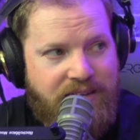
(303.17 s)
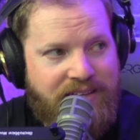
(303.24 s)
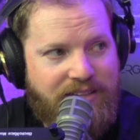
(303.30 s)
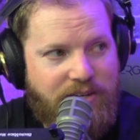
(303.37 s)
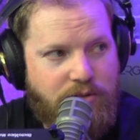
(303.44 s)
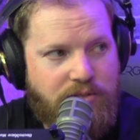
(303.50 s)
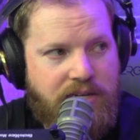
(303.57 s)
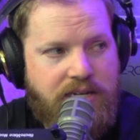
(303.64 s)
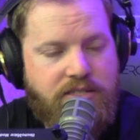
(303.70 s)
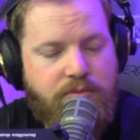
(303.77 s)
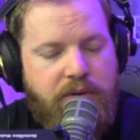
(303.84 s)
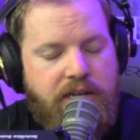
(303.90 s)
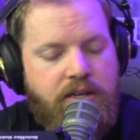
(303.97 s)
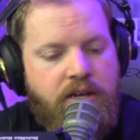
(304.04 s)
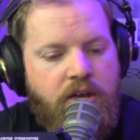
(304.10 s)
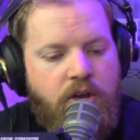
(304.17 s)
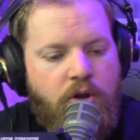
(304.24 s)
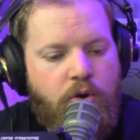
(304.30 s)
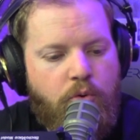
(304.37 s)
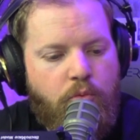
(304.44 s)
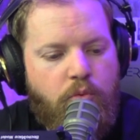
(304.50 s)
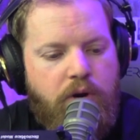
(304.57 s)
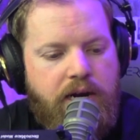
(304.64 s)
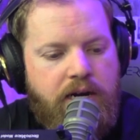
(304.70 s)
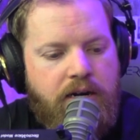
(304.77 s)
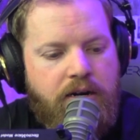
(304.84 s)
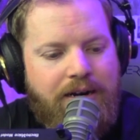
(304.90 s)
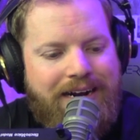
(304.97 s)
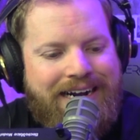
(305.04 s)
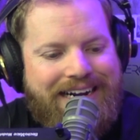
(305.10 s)
in the New Testament
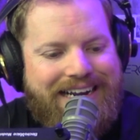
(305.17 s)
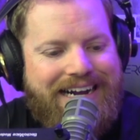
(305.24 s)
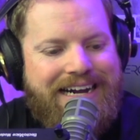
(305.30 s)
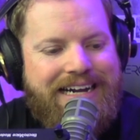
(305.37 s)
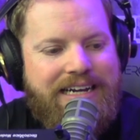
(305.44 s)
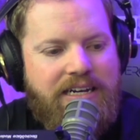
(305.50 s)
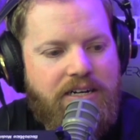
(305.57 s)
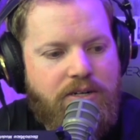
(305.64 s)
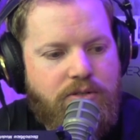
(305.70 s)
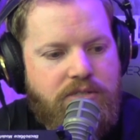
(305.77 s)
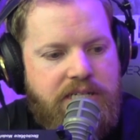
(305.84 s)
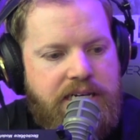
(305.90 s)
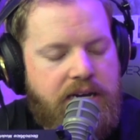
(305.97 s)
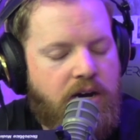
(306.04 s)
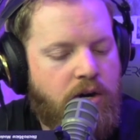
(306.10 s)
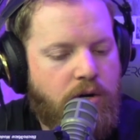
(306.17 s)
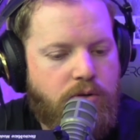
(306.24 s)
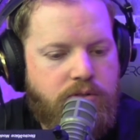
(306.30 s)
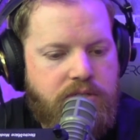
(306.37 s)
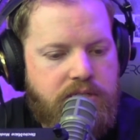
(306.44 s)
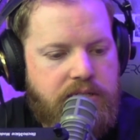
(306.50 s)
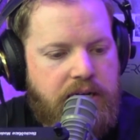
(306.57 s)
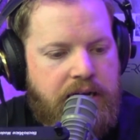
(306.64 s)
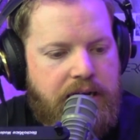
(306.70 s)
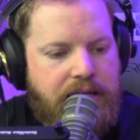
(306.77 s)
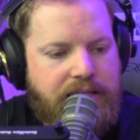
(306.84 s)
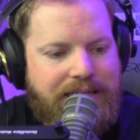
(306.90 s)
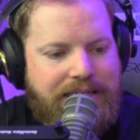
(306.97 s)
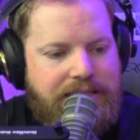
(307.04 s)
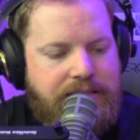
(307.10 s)
where a guy goes, he owes uh,
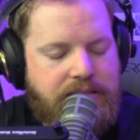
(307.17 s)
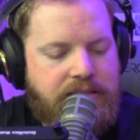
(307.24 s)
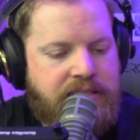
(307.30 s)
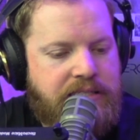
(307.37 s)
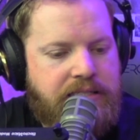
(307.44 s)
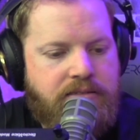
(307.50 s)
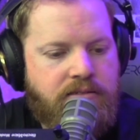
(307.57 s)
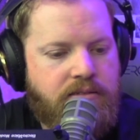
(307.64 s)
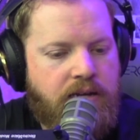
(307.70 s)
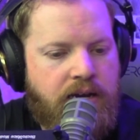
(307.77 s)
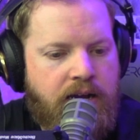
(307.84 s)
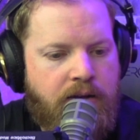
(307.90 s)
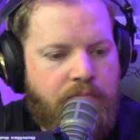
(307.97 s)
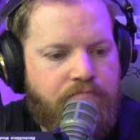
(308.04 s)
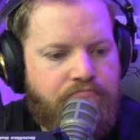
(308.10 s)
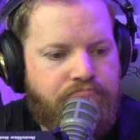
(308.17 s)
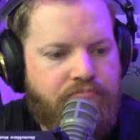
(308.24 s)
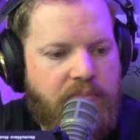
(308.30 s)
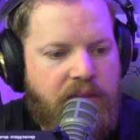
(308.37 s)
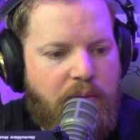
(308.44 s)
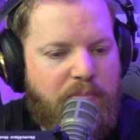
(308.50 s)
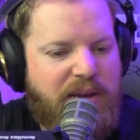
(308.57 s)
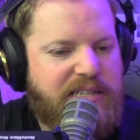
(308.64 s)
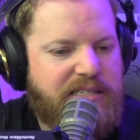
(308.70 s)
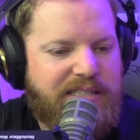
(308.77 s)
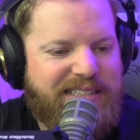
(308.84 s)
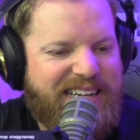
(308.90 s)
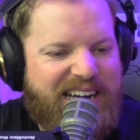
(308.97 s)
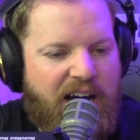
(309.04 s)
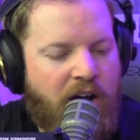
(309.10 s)
like um, basically
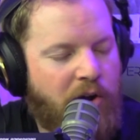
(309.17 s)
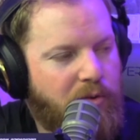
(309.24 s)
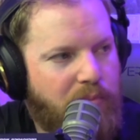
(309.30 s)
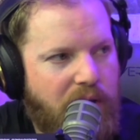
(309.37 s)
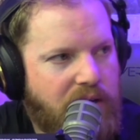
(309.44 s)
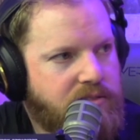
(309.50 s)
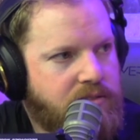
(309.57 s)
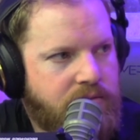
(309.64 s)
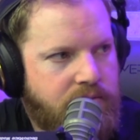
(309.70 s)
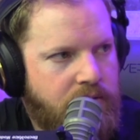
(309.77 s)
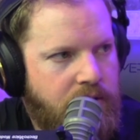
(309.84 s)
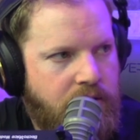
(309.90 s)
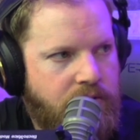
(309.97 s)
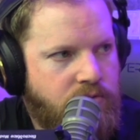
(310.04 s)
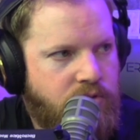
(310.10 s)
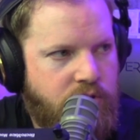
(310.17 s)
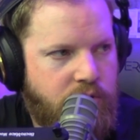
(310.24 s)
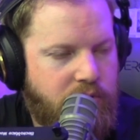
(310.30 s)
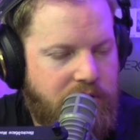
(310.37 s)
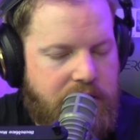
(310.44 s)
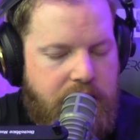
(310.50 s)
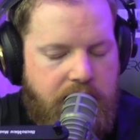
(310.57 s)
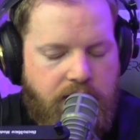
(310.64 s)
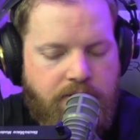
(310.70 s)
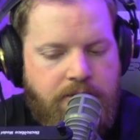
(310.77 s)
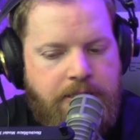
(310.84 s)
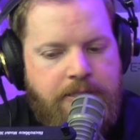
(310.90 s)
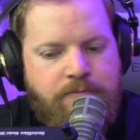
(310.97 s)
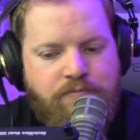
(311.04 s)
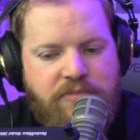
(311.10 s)
like a hundred bucks to the king.
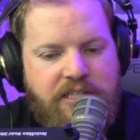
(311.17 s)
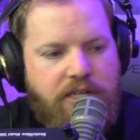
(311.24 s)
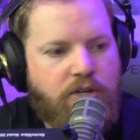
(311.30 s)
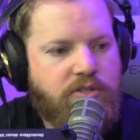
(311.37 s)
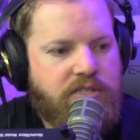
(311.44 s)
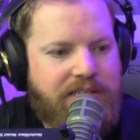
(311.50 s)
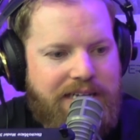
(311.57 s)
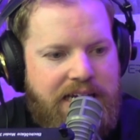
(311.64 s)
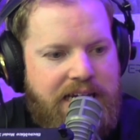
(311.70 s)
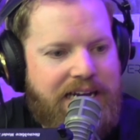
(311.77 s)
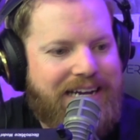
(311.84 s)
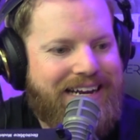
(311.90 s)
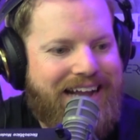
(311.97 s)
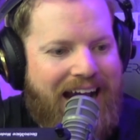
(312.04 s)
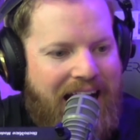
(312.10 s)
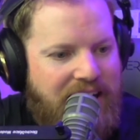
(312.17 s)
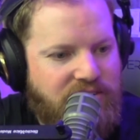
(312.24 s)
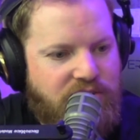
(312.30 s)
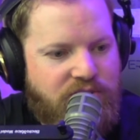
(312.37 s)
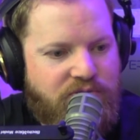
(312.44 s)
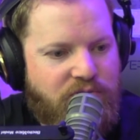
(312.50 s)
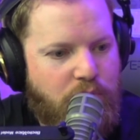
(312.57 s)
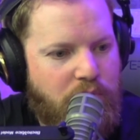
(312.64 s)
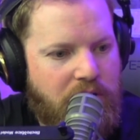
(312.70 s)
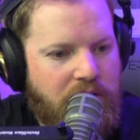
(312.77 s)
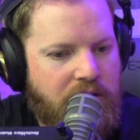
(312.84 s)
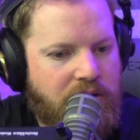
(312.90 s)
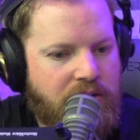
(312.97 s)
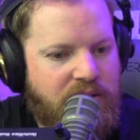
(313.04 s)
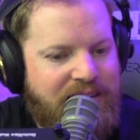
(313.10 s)
He goes to the king and he asks
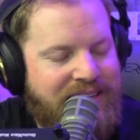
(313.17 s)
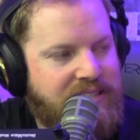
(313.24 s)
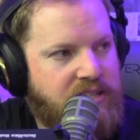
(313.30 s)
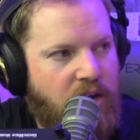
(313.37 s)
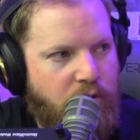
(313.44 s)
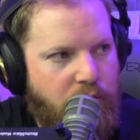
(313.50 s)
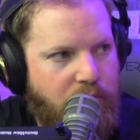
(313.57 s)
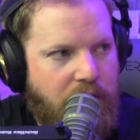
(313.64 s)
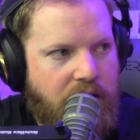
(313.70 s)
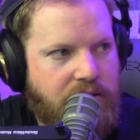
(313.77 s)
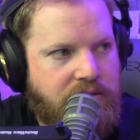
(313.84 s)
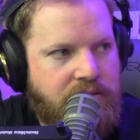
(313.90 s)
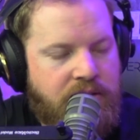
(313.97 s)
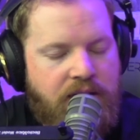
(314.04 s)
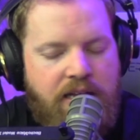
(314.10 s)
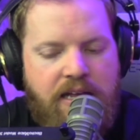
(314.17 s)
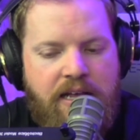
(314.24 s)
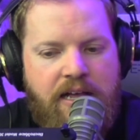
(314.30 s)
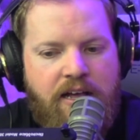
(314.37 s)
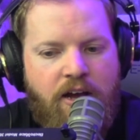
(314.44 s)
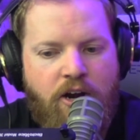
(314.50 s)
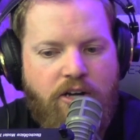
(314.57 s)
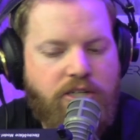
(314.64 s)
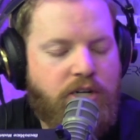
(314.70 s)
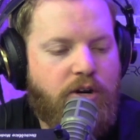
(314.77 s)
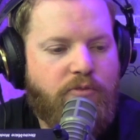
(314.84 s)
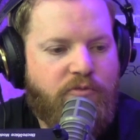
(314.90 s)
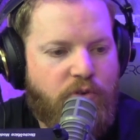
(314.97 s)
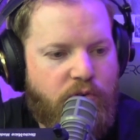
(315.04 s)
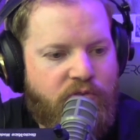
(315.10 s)
for his hundred bucks, or you
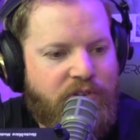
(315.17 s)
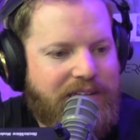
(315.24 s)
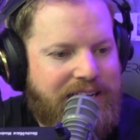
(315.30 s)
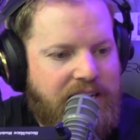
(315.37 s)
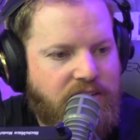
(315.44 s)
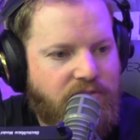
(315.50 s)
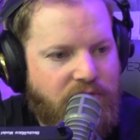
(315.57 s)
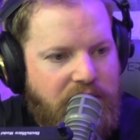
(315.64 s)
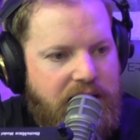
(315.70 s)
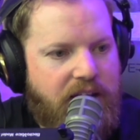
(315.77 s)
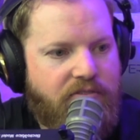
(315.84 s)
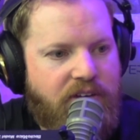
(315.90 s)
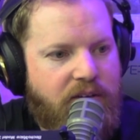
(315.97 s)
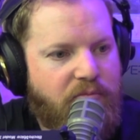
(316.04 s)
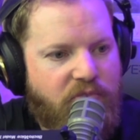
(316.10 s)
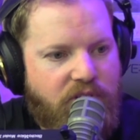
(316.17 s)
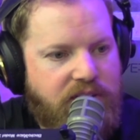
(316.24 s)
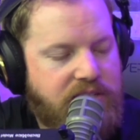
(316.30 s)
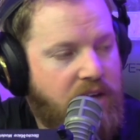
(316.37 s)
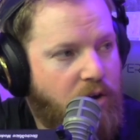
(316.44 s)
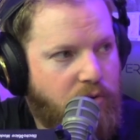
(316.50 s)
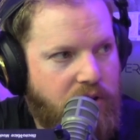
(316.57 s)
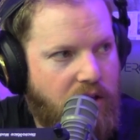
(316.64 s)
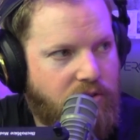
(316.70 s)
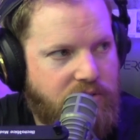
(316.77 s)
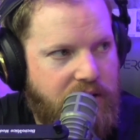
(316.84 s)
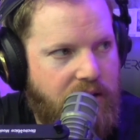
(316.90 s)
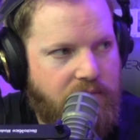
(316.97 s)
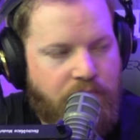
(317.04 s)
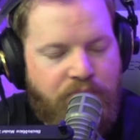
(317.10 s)
know, for, for the king to forgive him for this hundred dollar
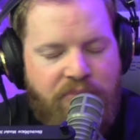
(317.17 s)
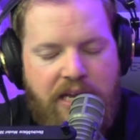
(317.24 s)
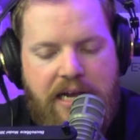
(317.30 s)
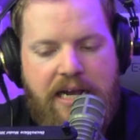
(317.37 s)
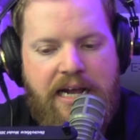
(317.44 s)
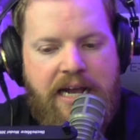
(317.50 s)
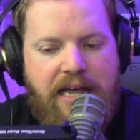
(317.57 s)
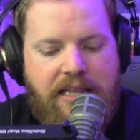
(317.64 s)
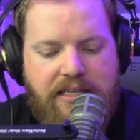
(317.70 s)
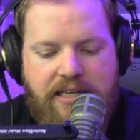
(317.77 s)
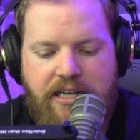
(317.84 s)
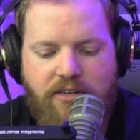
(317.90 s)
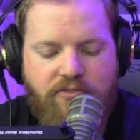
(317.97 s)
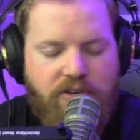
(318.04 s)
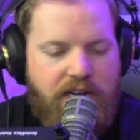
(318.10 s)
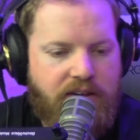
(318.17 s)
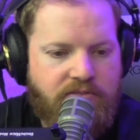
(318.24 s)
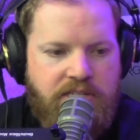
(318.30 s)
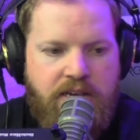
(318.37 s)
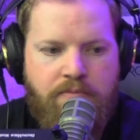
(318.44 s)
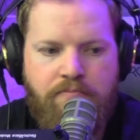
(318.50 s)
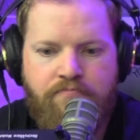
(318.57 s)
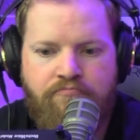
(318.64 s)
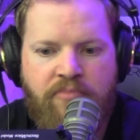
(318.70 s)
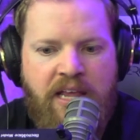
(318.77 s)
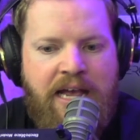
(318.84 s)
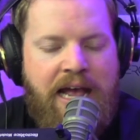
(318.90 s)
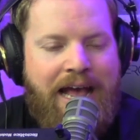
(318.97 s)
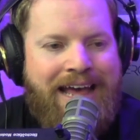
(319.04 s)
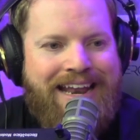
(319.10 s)
debt. And the king forgives him.
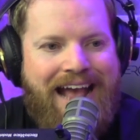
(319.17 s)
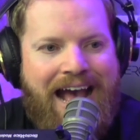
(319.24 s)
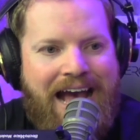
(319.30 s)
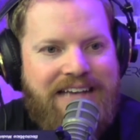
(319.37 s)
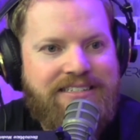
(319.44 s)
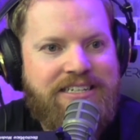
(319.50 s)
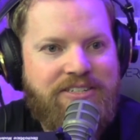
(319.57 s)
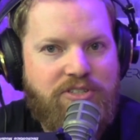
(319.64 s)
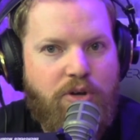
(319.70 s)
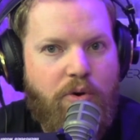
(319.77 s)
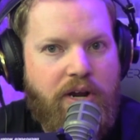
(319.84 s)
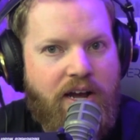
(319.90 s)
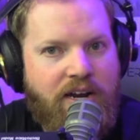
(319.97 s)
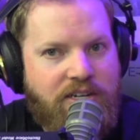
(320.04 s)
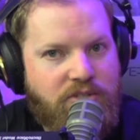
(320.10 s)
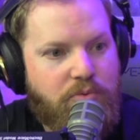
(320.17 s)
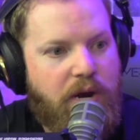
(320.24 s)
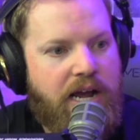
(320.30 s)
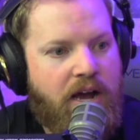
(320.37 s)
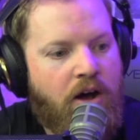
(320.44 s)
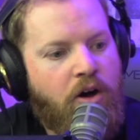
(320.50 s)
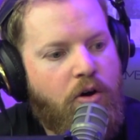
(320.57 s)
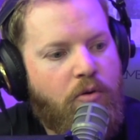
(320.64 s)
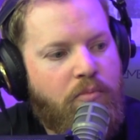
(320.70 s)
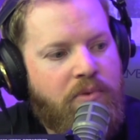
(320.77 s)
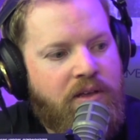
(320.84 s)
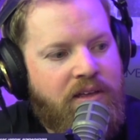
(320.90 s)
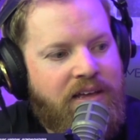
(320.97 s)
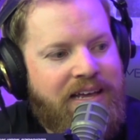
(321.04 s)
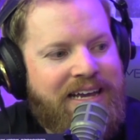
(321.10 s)
And as he's going on his way home,
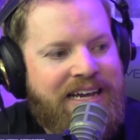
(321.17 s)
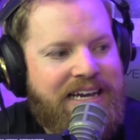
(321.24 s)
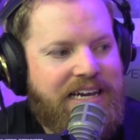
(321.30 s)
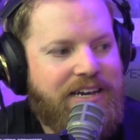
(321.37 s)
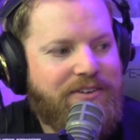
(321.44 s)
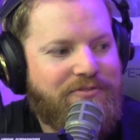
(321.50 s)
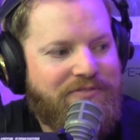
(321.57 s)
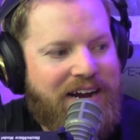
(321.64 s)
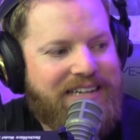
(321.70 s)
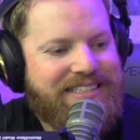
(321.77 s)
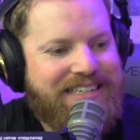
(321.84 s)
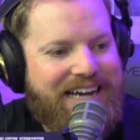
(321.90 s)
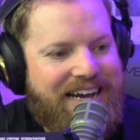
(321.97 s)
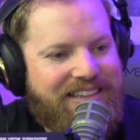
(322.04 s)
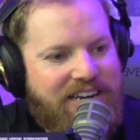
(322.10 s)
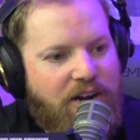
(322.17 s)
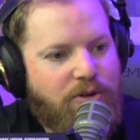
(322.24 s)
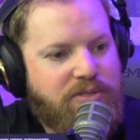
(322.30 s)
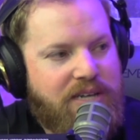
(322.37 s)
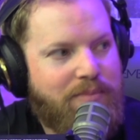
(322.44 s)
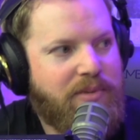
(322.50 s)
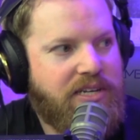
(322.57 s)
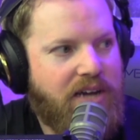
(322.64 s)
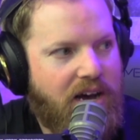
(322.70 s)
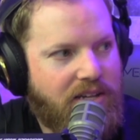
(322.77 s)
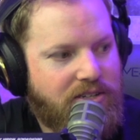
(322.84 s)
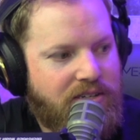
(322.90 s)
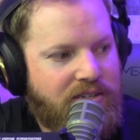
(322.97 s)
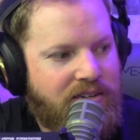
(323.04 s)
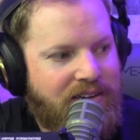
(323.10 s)
he finds a guy that owes him a
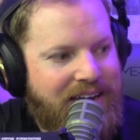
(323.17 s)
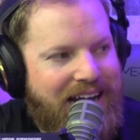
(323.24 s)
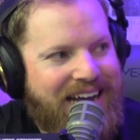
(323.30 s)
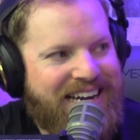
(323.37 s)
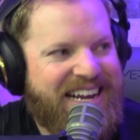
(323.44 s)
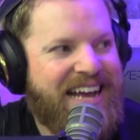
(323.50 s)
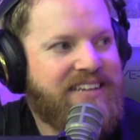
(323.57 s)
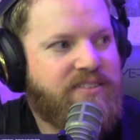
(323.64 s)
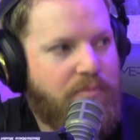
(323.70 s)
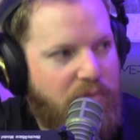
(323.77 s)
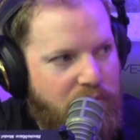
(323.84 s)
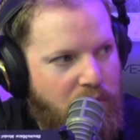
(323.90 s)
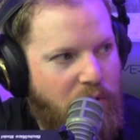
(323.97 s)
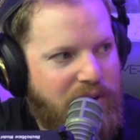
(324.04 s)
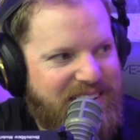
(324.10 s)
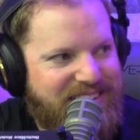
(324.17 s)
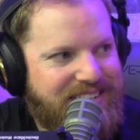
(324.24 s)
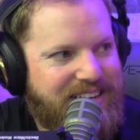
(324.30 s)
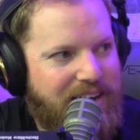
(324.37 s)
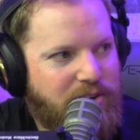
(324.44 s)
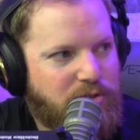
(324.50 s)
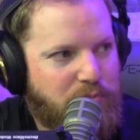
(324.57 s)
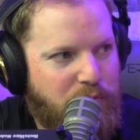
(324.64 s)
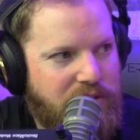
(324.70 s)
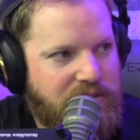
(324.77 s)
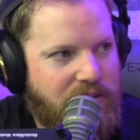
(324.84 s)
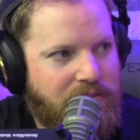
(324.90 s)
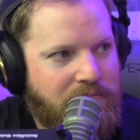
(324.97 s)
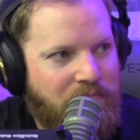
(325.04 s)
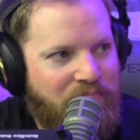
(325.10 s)
dollar, and he has him thrown into debtor's
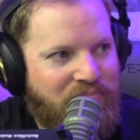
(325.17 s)
prison.